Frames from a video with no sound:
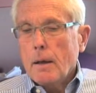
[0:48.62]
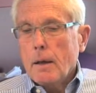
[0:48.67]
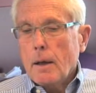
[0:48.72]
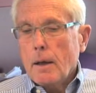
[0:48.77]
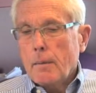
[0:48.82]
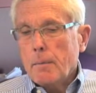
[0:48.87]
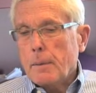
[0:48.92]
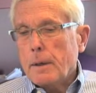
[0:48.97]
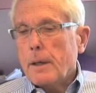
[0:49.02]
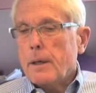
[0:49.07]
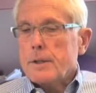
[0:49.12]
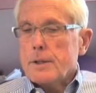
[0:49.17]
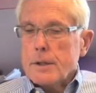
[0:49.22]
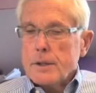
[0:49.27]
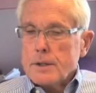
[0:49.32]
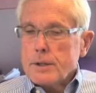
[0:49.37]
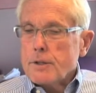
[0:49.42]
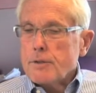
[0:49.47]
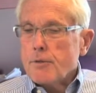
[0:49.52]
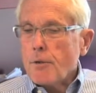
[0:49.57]
because it's
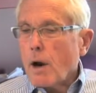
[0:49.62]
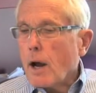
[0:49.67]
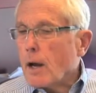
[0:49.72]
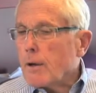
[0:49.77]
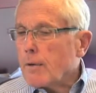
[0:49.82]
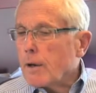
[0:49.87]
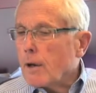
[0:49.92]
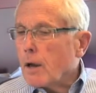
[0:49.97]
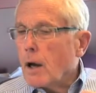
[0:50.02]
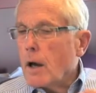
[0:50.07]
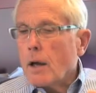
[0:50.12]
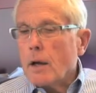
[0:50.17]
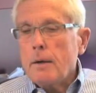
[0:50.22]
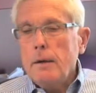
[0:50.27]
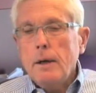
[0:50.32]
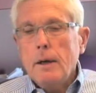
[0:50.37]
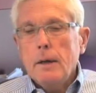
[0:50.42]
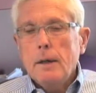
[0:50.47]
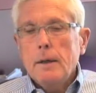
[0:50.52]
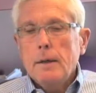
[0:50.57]
thriving on
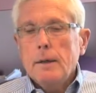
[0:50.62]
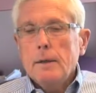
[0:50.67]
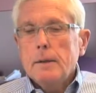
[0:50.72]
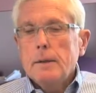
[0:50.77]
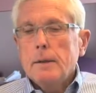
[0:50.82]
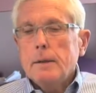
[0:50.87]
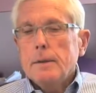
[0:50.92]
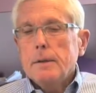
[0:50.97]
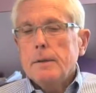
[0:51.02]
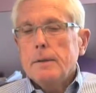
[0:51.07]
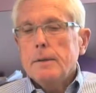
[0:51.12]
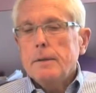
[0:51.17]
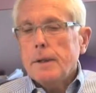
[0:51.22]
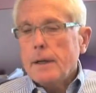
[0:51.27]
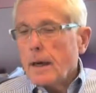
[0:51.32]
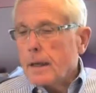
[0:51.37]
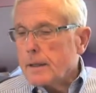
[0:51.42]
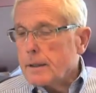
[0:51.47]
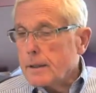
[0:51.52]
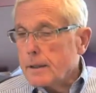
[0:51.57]
the
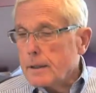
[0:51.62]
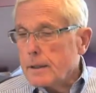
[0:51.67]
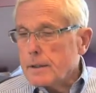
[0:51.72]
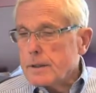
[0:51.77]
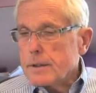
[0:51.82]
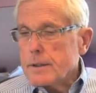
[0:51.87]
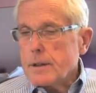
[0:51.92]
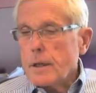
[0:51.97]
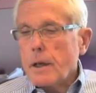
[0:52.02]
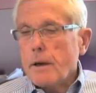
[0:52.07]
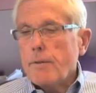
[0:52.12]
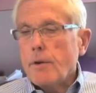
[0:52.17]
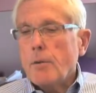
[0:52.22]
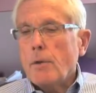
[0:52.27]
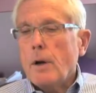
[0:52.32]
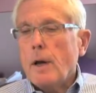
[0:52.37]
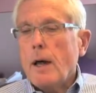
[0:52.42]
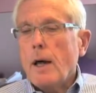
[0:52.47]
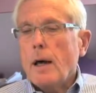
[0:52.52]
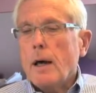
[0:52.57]
ideas that everyone
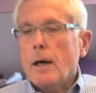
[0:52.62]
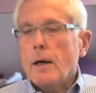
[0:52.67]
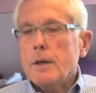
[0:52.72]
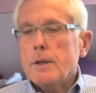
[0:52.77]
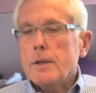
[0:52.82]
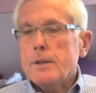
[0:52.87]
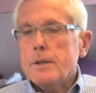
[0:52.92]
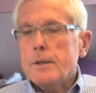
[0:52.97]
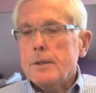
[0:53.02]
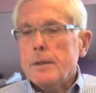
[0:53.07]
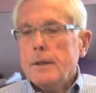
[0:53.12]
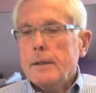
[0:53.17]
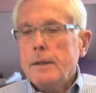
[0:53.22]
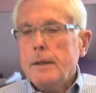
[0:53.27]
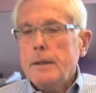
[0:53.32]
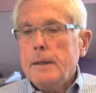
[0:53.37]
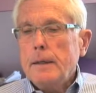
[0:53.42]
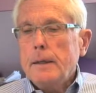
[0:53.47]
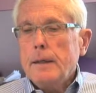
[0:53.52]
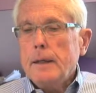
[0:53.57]
has, the
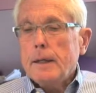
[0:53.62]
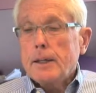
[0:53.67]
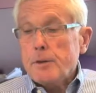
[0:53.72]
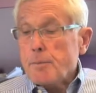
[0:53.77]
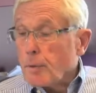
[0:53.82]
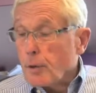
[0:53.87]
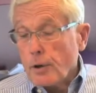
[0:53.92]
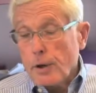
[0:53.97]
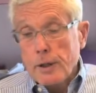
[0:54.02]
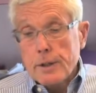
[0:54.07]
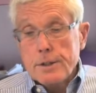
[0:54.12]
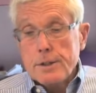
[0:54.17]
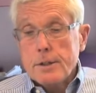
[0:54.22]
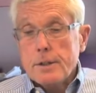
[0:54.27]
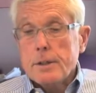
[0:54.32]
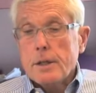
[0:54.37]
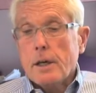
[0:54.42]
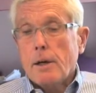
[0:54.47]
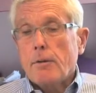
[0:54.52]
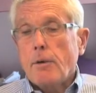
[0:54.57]
experiences that
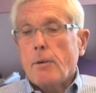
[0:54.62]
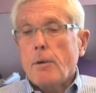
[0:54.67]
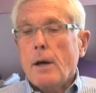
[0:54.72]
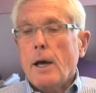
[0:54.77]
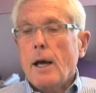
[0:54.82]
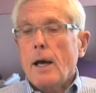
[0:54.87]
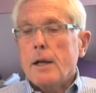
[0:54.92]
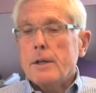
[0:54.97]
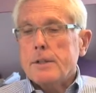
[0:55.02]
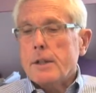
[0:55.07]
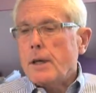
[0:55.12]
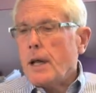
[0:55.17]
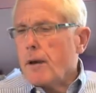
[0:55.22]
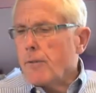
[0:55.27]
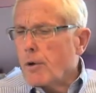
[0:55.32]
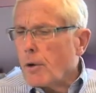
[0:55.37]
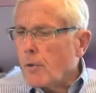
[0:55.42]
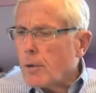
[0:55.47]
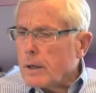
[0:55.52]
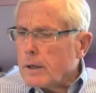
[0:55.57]
everyone has, and
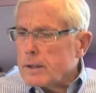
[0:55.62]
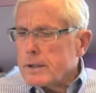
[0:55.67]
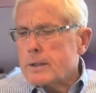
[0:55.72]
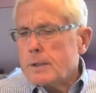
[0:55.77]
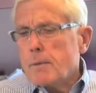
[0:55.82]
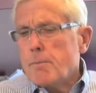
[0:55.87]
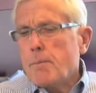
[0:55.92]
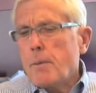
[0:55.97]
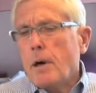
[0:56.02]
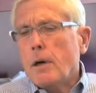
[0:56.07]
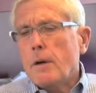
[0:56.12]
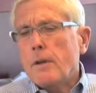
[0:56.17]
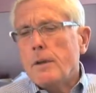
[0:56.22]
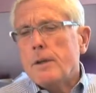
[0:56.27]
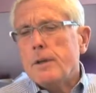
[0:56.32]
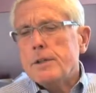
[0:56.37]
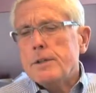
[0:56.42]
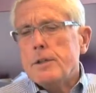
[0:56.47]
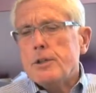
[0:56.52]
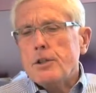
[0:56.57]
everyone's part of the
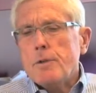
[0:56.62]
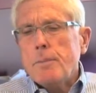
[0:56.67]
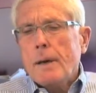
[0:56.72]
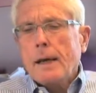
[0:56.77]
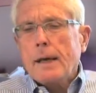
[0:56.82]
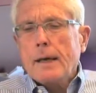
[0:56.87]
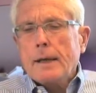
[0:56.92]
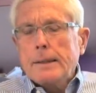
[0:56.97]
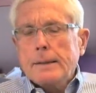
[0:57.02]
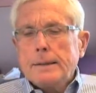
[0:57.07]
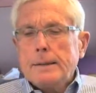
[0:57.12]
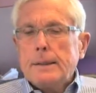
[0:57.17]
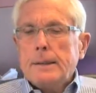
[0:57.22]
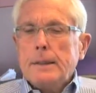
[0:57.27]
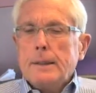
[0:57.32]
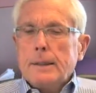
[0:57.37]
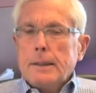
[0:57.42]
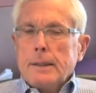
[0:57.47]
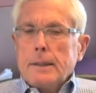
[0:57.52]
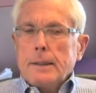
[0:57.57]
decision making.
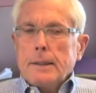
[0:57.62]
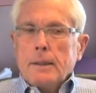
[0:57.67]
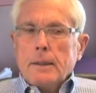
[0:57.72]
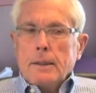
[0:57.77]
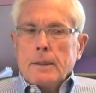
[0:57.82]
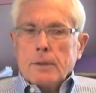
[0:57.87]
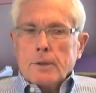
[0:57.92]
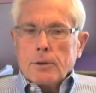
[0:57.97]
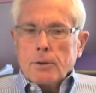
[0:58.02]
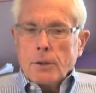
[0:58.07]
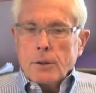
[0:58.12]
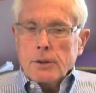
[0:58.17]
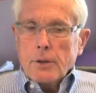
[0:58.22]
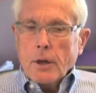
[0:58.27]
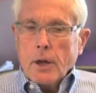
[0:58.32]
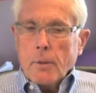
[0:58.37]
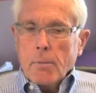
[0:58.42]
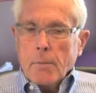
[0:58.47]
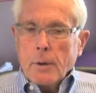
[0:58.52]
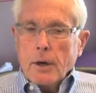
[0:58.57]
So as you
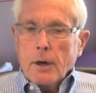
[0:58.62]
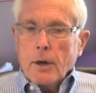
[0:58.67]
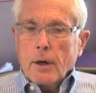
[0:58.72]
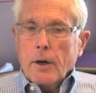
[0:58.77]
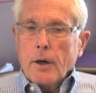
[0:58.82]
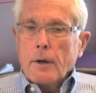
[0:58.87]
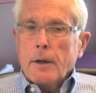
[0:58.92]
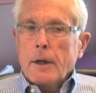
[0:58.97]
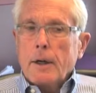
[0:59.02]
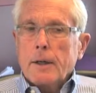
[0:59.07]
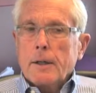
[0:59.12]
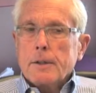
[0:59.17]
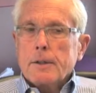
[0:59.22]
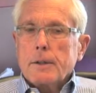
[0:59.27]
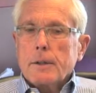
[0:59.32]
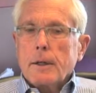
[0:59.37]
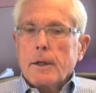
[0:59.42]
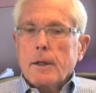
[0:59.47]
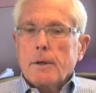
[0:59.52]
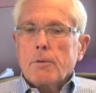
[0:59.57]
get bigger,
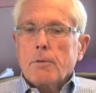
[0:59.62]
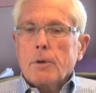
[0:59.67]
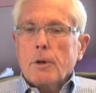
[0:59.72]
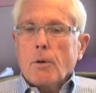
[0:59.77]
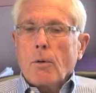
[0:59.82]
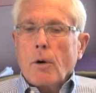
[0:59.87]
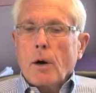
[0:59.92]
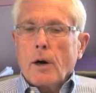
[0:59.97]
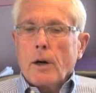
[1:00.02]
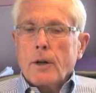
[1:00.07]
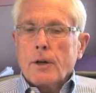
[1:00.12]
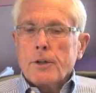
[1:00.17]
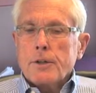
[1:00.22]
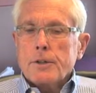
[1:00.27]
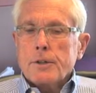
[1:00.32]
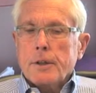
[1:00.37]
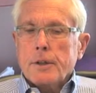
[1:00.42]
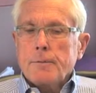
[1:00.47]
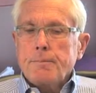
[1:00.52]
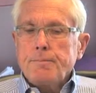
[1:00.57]
it requires
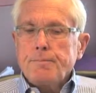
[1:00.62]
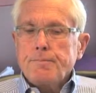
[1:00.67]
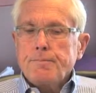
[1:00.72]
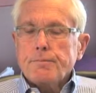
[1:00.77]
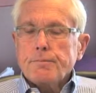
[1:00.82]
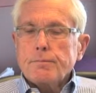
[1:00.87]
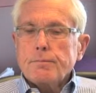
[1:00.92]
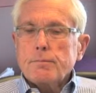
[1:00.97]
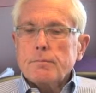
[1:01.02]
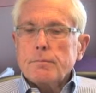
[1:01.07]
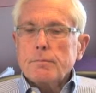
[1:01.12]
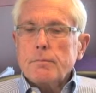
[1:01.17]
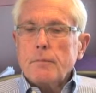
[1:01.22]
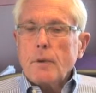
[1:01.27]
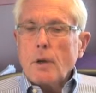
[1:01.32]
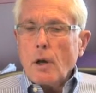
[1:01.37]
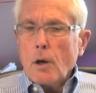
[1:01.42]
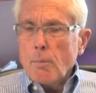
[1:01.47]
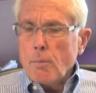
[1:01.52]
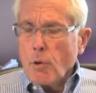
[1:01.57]

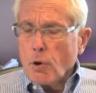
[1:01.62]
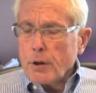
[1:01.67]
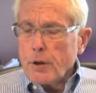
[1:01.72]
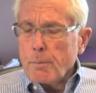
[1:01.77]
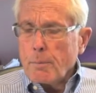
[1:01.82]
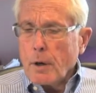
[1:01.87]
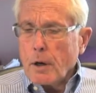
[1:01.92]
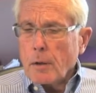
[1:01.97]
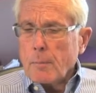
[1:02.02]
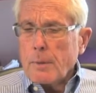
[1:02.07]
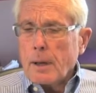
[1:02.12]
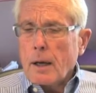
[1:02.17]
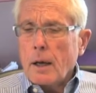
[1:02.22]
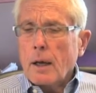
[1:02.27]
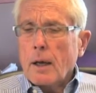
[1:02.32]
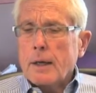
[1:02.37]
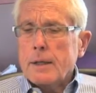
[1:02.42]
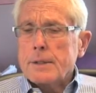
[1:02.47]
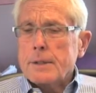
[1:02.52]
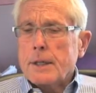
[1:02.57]
more
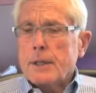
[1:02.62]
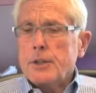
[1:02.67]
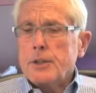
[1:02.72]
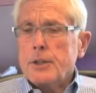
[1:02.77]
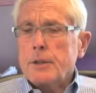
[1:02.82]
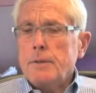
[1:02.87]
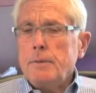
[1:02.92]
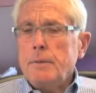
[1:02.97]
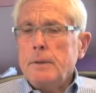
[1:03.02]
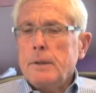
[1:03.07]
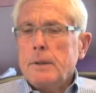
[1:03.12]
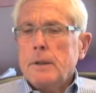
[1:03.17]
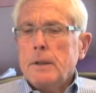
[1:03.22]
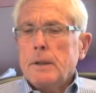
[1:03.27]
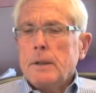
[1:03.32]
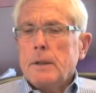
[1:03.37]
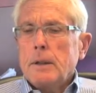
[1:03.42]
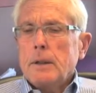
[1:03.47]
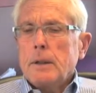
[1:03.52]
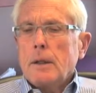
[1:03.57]
departmentalization
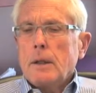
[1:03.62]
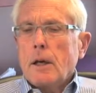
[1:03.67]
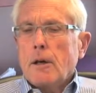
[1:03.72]
of